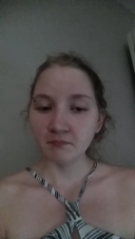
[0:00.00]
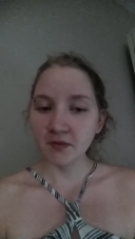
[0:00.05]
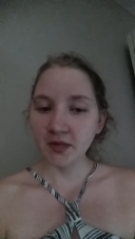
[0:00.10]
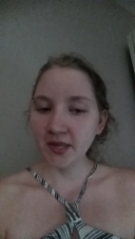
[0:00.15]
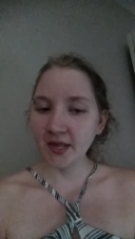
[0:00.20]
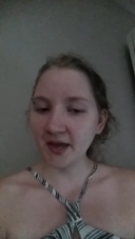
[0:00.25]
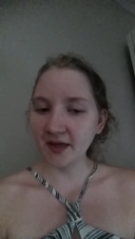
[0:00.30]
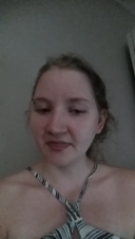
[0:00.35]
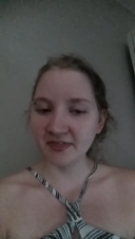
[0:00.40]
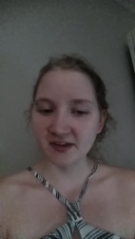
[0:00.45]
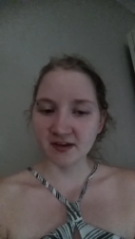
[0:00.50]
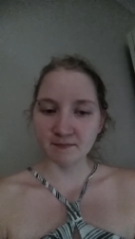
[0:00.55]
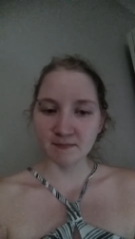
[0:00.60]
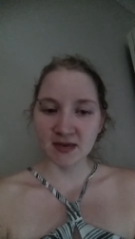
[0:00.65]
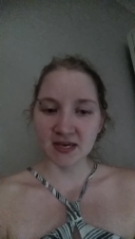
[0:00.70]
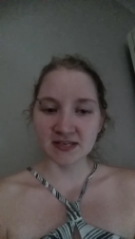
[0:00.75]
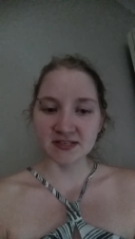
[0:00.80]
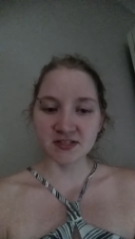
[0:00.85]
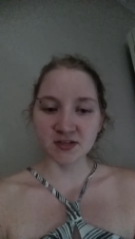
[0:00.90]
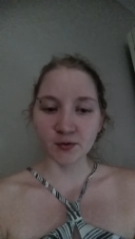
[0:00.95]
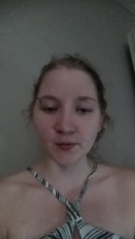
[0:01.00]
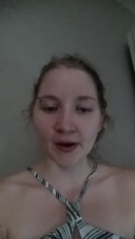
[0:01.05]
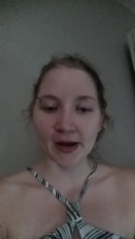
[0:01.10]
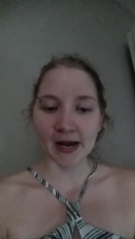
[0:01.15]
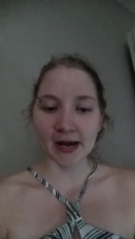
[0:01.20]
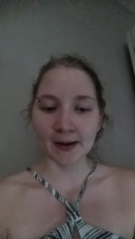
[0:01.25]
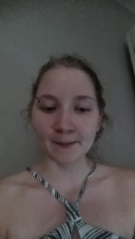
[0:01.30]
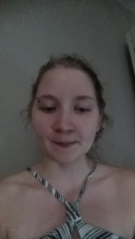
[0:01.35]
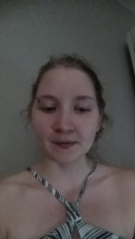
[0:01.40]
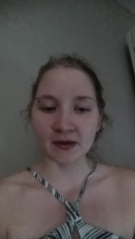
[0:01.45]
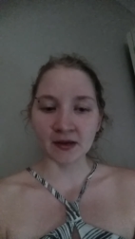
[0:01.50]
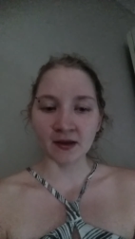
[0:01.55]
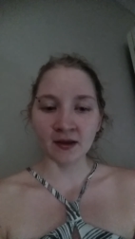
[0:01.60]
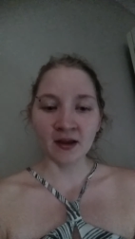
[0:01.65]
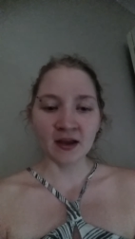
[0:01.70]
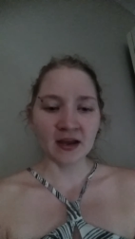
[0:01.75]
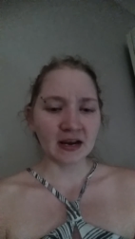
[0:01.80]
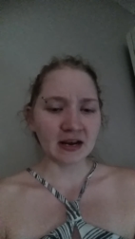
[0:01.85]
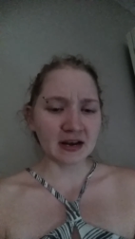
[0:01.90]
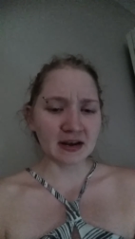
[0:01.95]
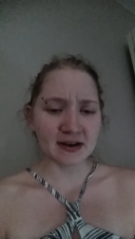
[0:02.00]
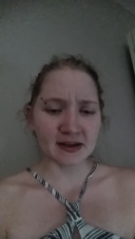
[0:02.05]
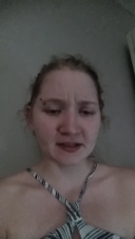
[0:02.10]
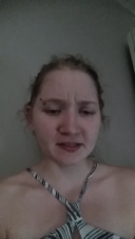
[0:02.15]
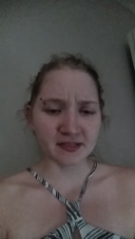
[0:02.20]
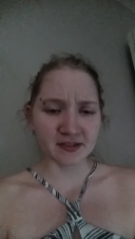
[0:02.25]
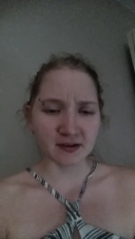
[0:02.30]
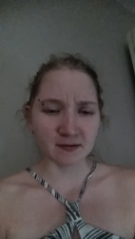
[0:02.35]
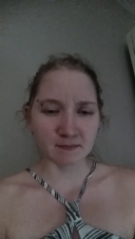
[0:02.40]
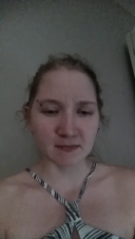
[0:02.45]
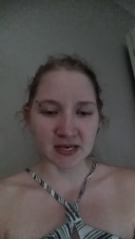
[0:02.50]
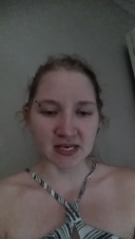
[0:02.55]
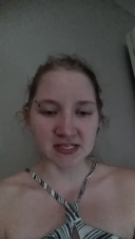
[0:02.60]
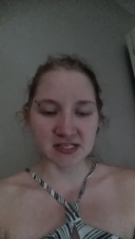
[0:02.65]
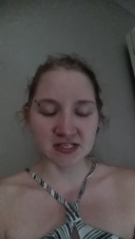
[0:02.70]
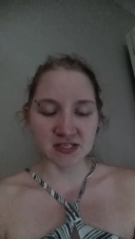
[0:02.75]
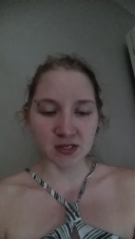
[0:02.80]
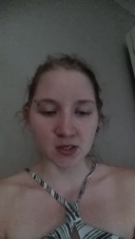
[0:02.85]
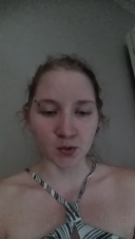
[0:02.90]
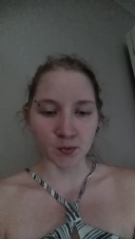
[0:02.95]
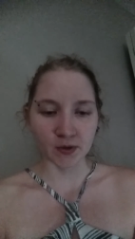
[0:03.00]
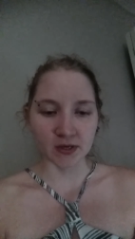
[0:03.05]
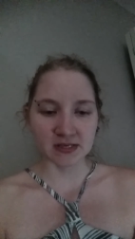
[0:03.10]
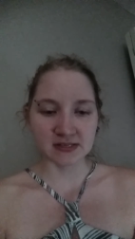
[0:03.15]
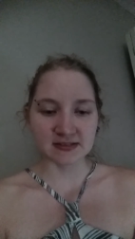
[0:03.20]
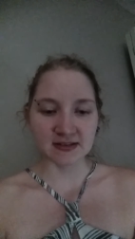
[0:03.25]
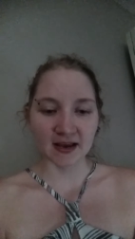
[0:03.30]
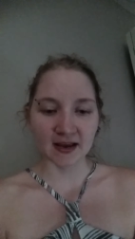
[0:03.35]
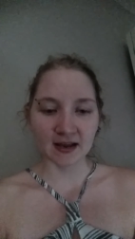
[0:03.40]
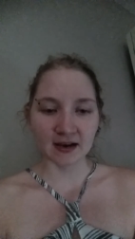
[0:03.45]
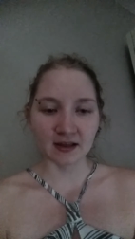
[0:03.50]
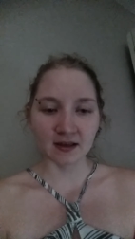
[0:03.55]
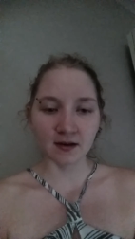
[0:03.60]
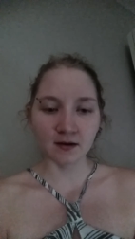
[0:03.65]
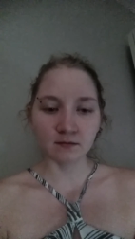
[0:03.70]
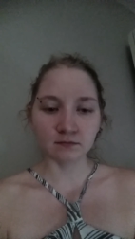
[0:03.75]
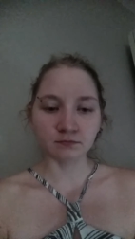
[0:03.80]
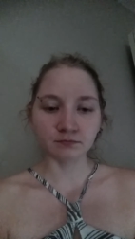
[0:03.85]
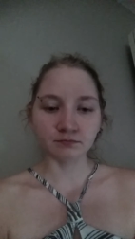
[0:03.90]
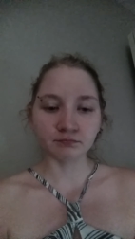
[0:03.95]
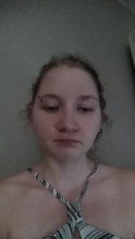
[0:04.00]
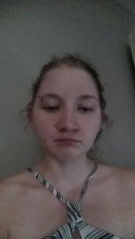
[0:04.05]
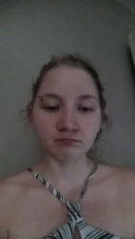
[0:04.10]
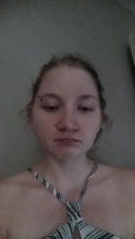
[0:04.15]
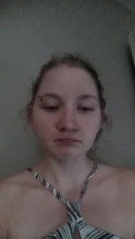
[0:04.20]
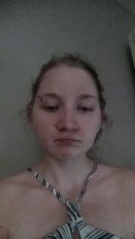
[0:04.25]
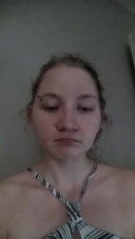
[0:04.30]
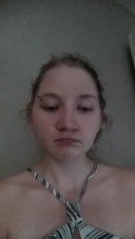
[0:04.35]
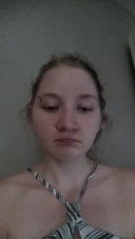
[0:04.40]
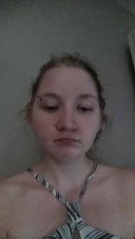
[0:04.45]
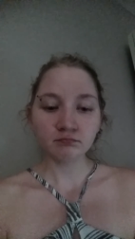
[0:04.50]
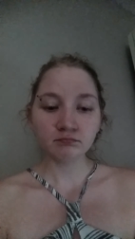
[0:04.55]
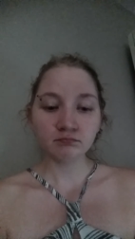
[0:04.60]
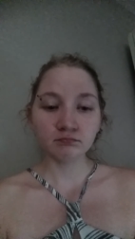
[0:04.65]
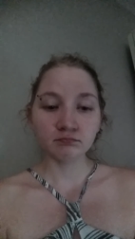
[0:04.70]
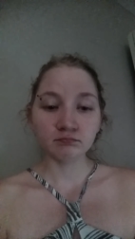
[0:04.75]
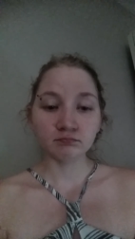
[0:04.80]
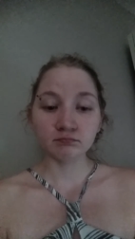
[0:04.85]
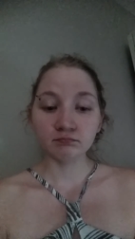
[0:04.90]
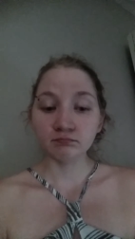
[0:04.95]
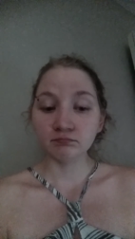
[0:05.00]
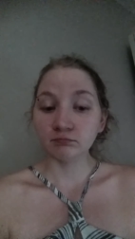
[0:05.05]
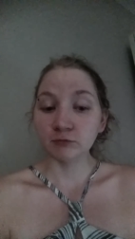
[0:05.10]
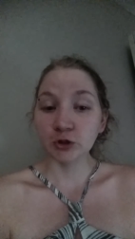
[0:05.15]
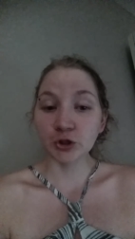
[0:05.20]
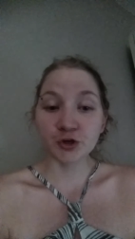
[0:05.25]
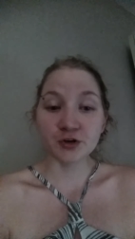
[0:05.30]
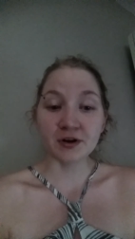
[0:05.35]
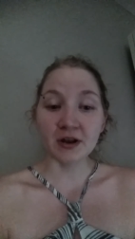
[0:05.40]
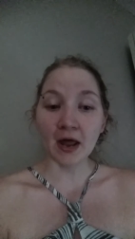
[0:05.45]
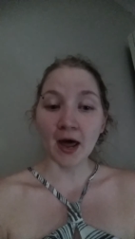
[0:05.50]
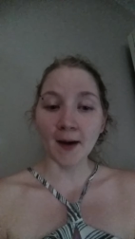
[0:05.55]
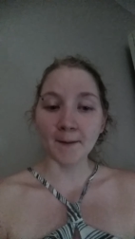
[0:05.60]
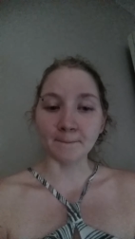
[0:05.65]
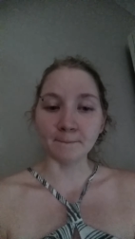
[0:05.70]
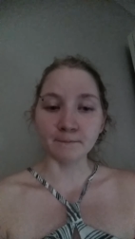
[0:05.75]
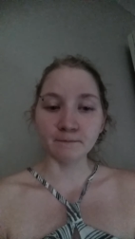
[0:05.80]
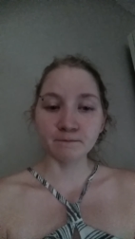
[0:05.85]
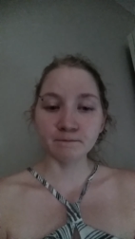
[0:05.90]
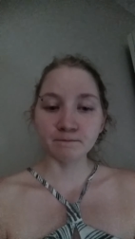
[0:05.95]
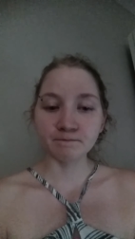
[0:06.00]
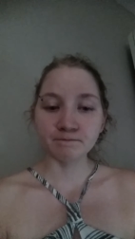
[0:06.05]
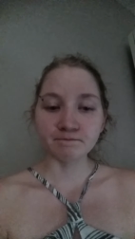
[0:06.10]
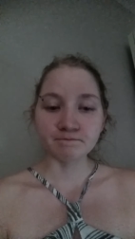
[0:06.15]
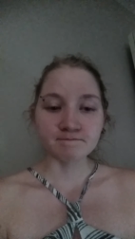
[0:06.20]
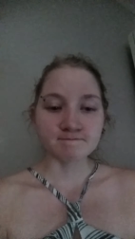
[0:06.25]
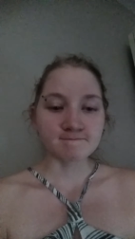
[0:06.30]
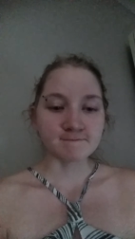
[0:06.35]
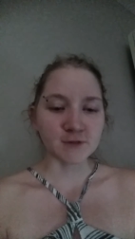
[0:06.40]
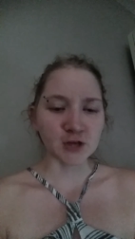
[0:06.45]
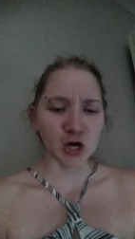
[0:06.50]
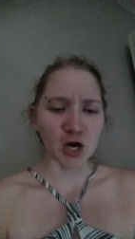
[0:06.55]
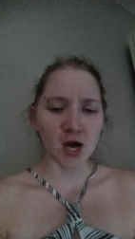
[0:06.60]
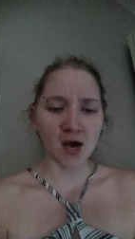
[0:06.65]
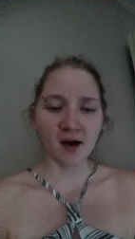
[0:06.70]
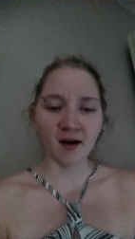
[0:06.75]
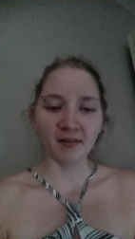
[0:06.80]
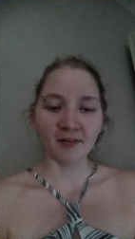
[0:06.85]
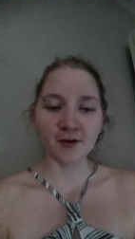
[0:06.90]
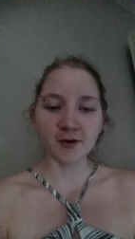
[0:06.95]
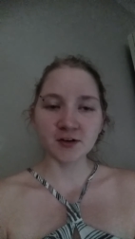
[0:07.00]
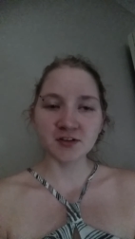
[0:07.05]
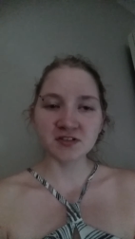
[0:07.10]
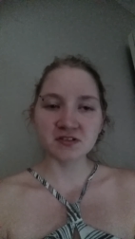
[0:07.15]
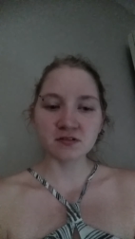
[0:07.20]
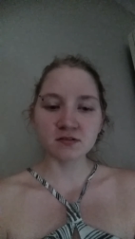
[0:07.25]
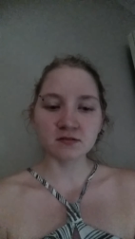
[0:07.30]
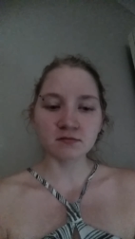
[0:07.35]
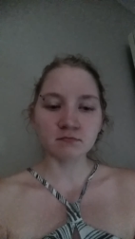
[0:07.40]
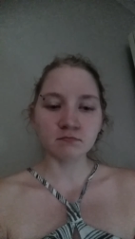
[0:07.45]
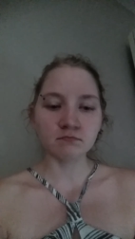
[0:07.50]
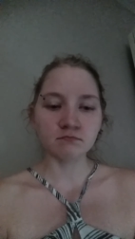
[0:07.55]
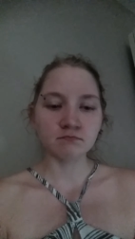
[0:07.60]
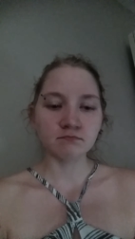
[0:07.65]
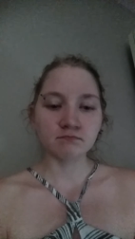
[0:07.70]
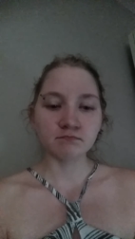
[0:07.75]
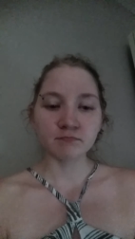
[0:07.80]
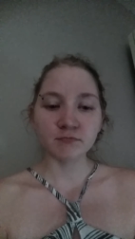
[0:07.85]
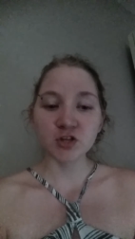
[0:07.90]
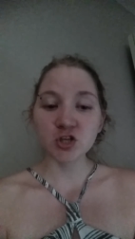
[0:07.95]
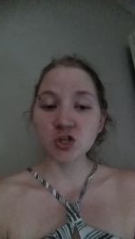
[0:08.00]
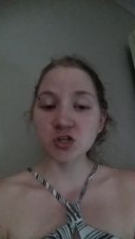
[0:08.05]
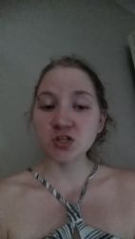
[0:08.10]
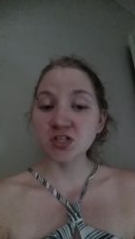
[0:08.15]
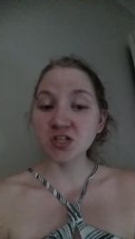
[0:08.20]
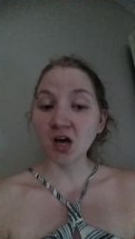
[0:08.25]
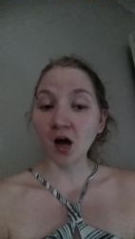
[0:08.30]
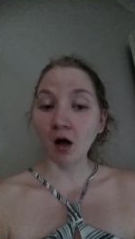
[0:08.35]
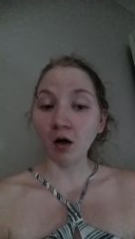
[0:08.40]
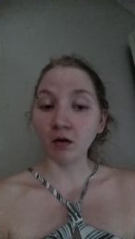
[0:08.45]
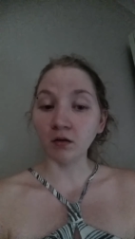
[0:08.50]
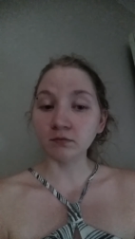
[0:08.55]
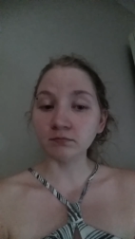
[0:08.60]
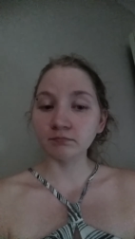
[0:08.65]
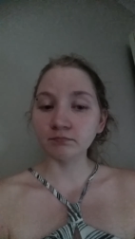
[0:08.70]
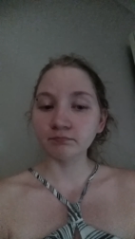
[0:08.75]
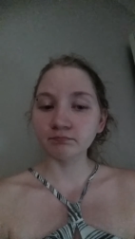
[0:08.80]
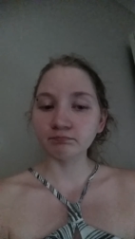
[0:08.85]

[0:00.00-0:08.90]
Nothing makes you happy. Nothing makes you excited. You're numb. The colors, they're dull.